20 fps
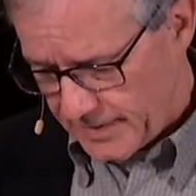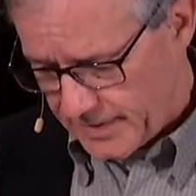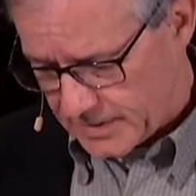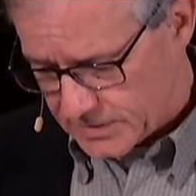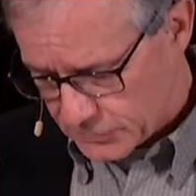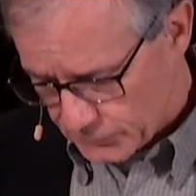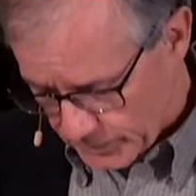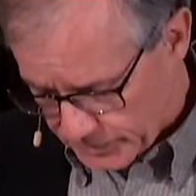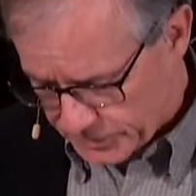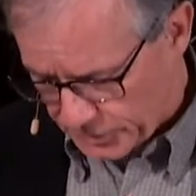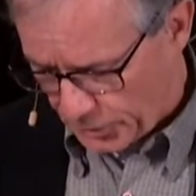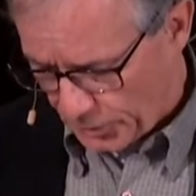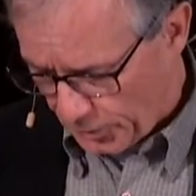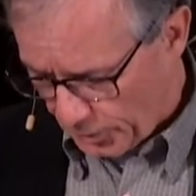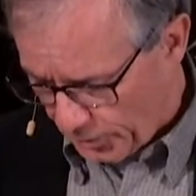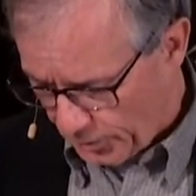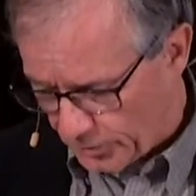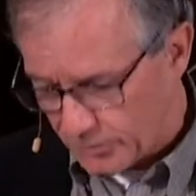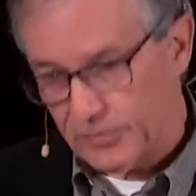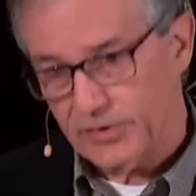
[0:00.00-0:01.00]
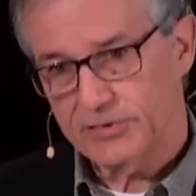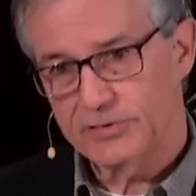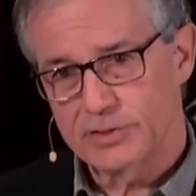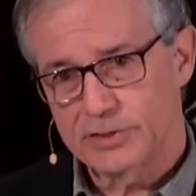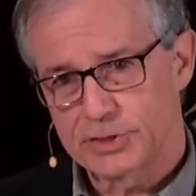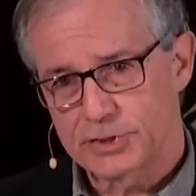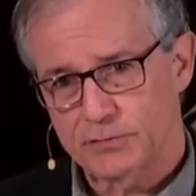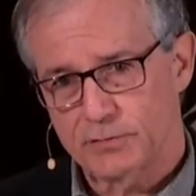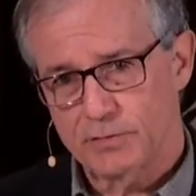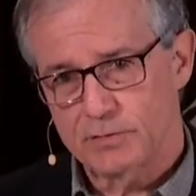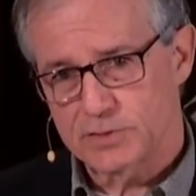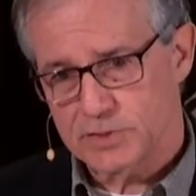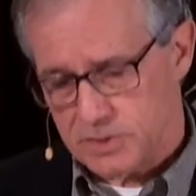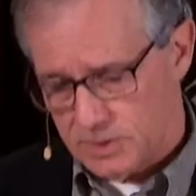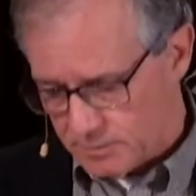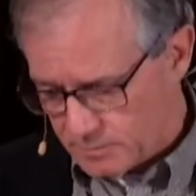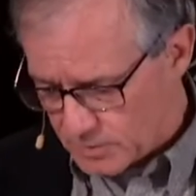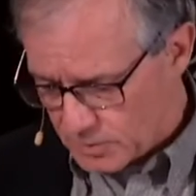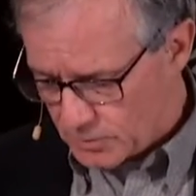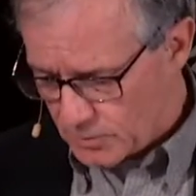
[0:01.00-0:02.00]
He has returned to
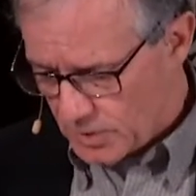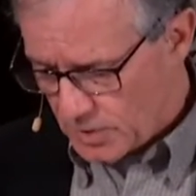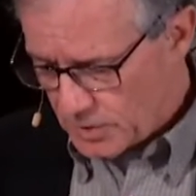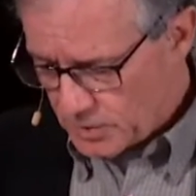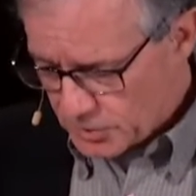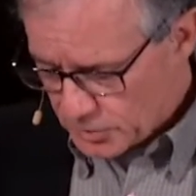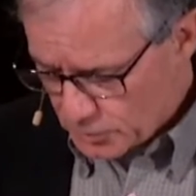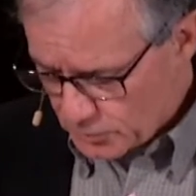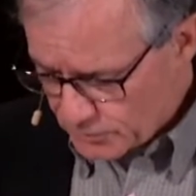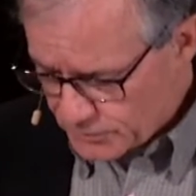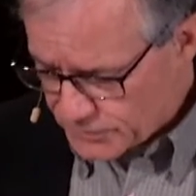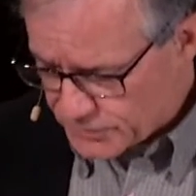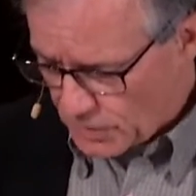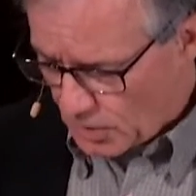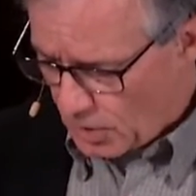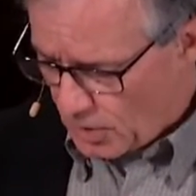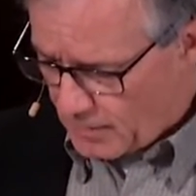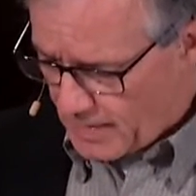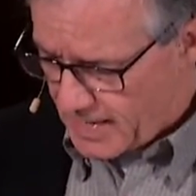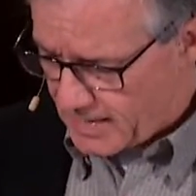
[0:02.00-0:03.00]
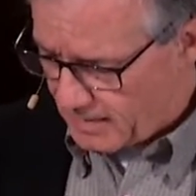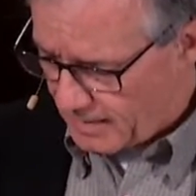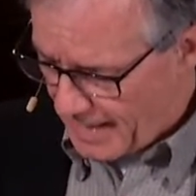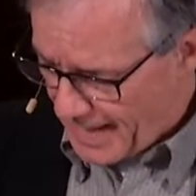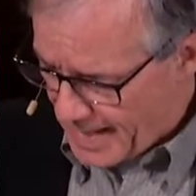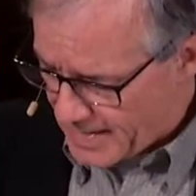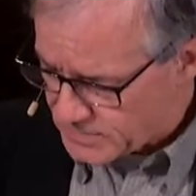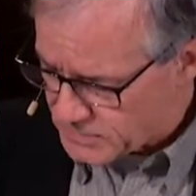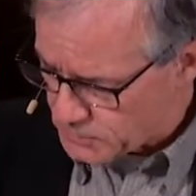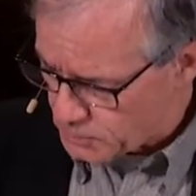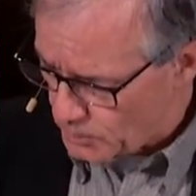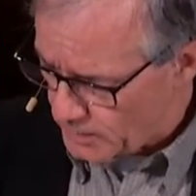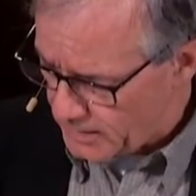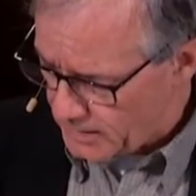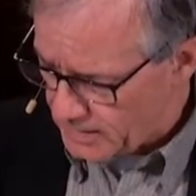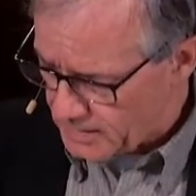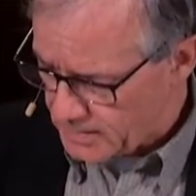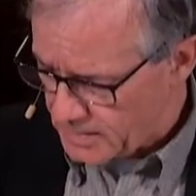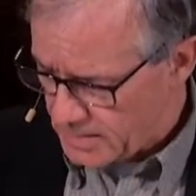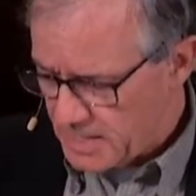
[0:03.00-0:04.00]
Jerusalem. You saw that last
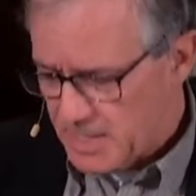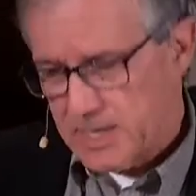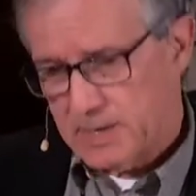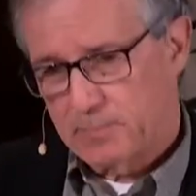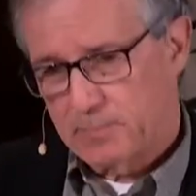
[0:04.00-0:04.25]
week.